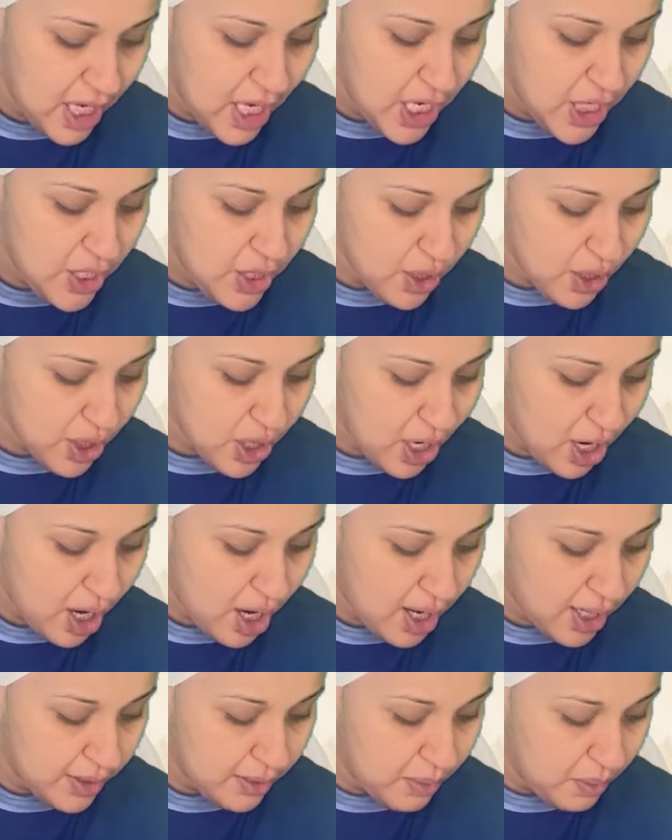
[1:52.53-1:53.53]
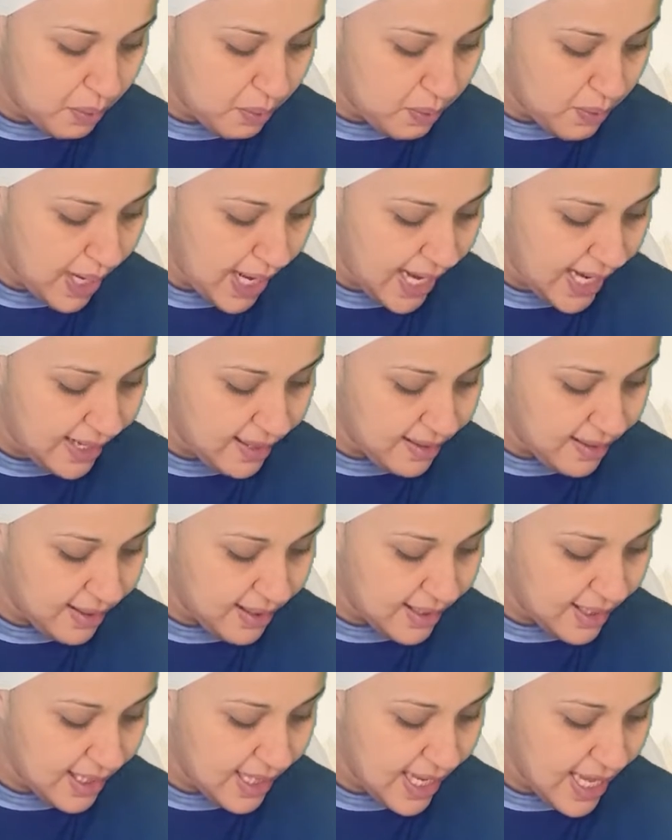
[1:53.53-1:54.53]
"Your God
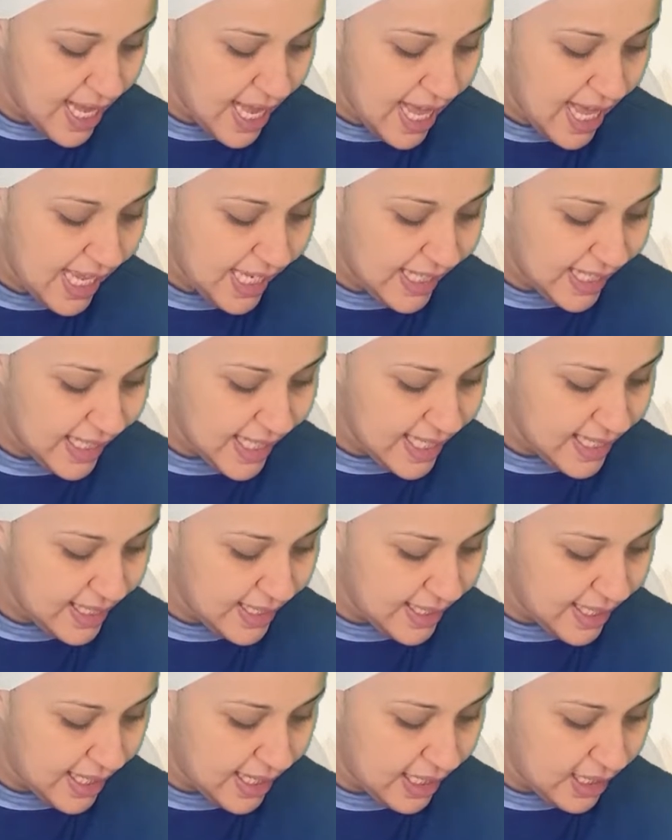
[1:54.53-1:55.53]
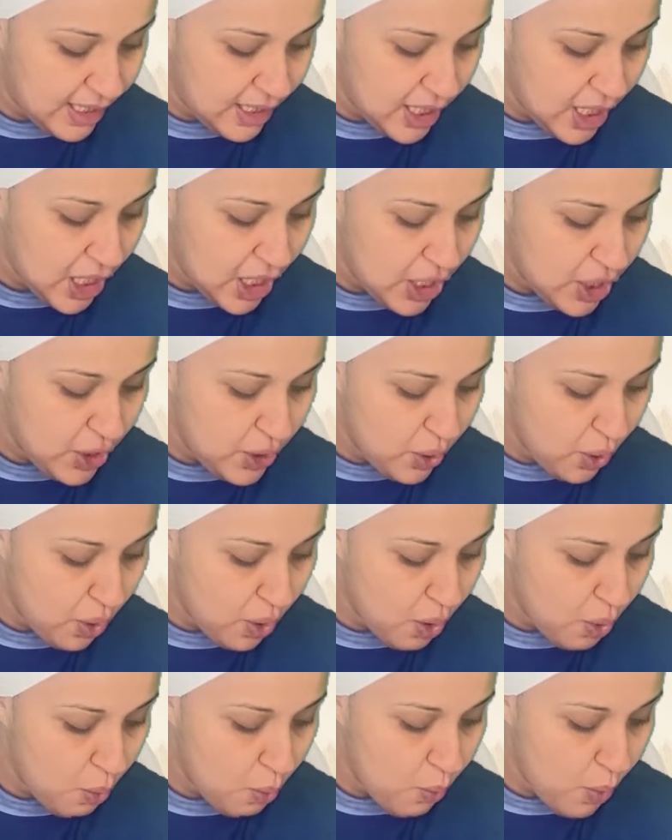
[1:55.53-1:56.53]
reigns." Listen,
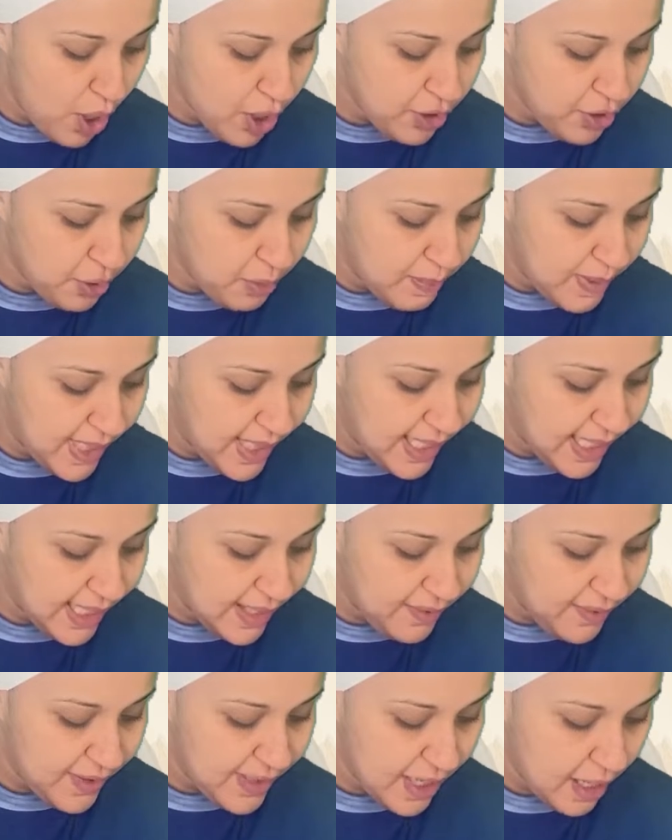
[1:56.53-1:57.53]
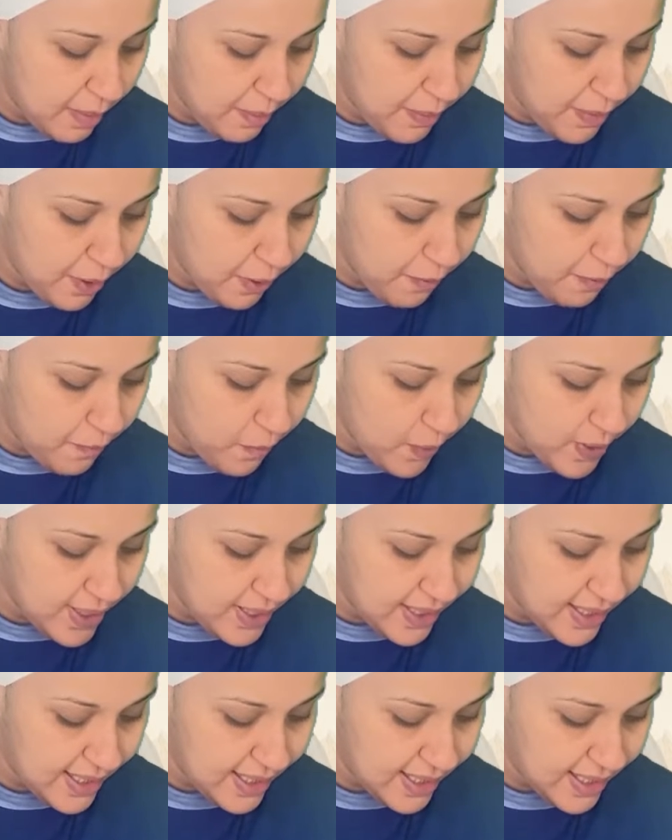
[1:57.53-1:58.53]
your watchmen lift up their
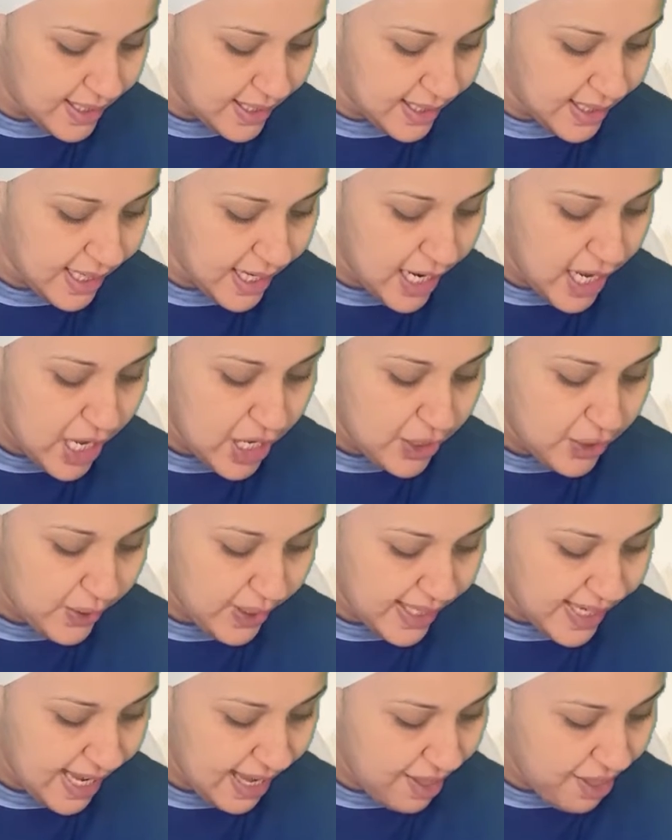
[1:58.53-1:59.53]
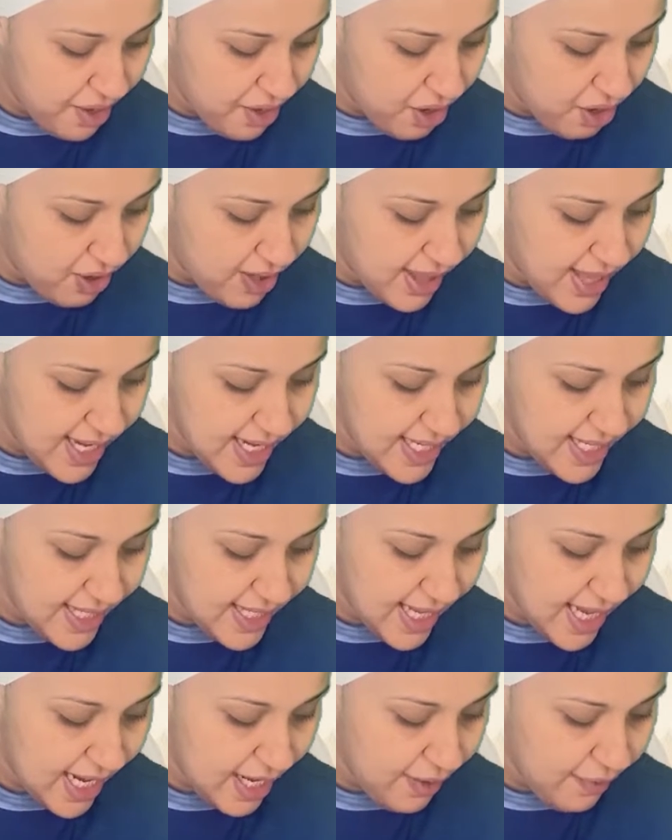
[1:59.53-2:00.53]
voices. Together they
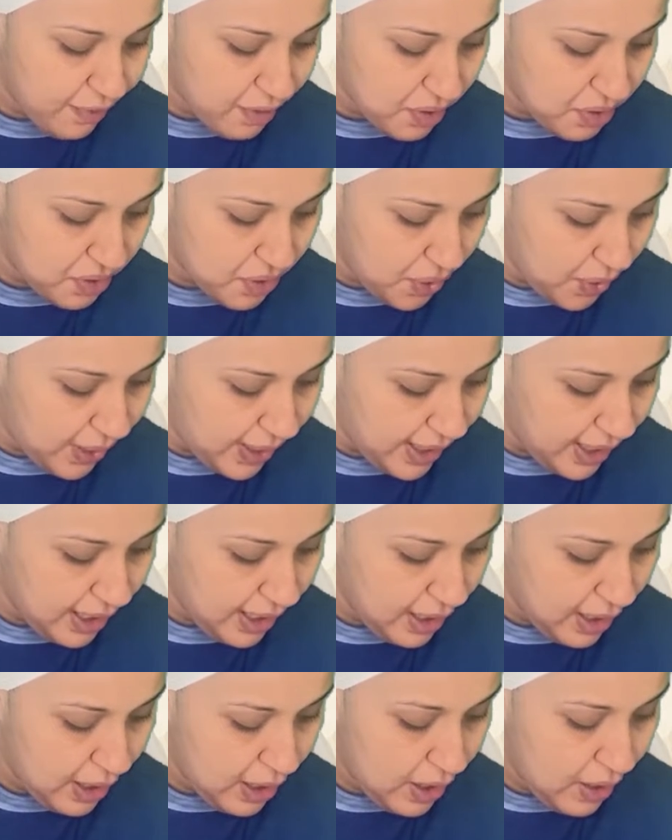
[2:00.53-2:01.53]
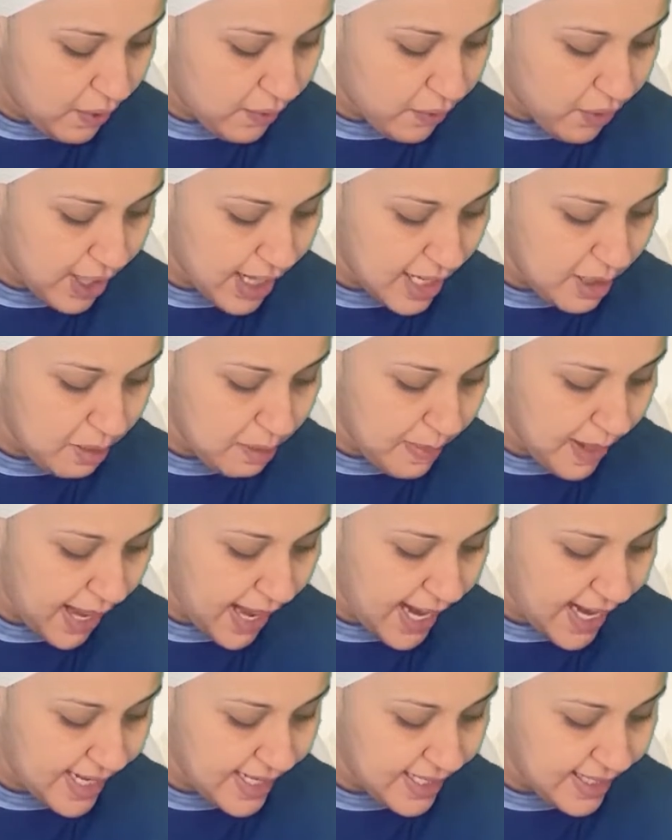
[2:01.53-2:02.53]
sing for joy, for in
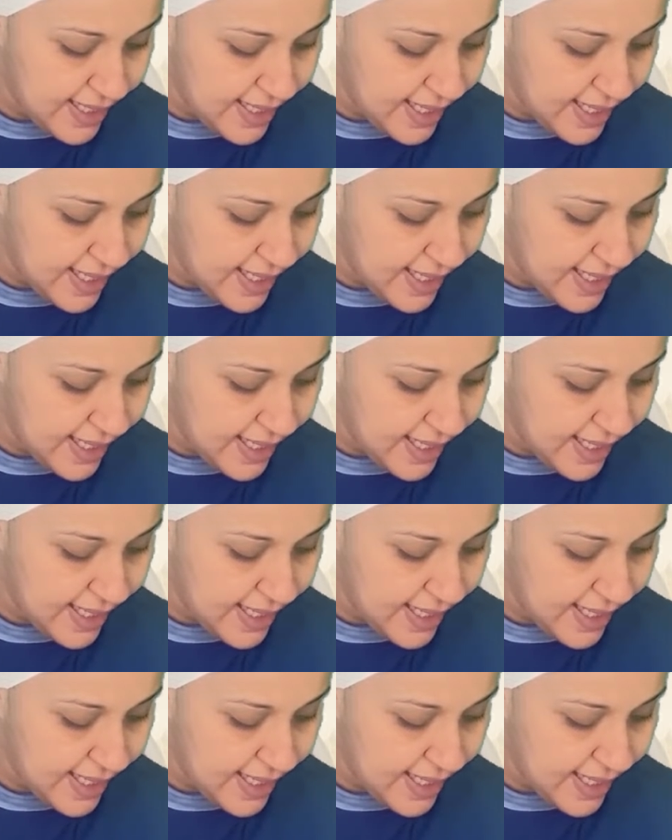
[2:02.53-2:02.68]
pain,